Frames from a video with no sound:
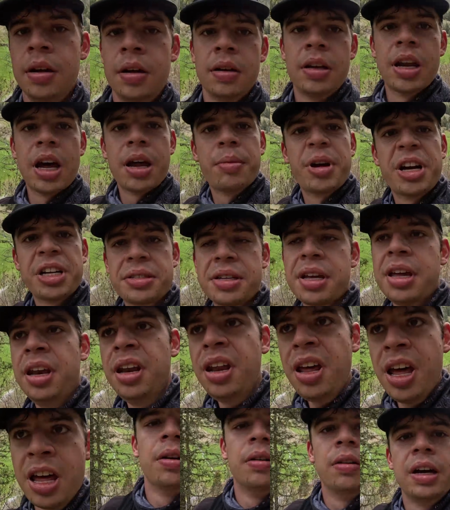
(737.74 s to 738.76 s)
9 miles in,
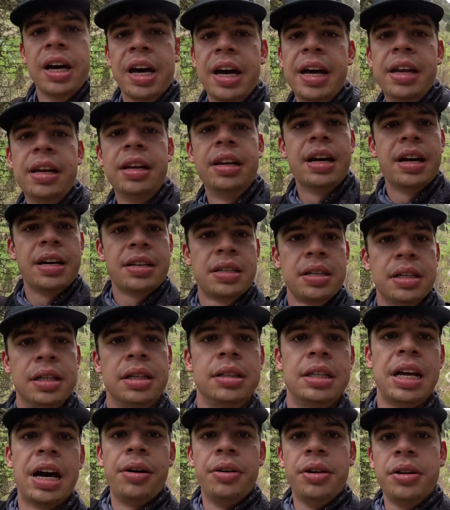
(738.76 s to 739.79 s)
we had a nice little
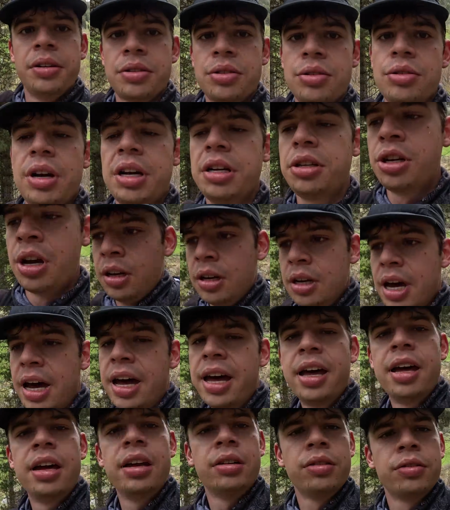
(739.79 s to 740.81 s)
downhill stretch.
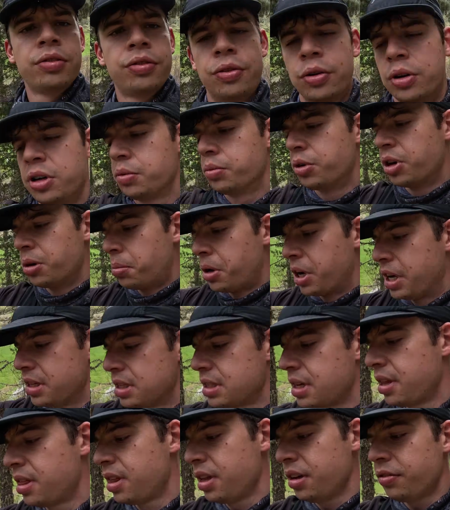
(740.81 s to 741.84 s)
9:41 pace,
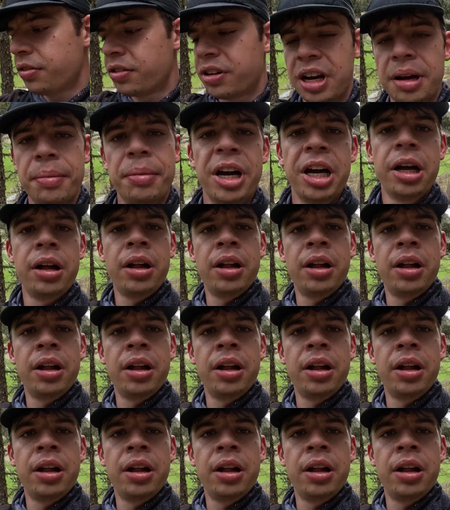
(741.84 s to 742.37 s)
I think, for that mile.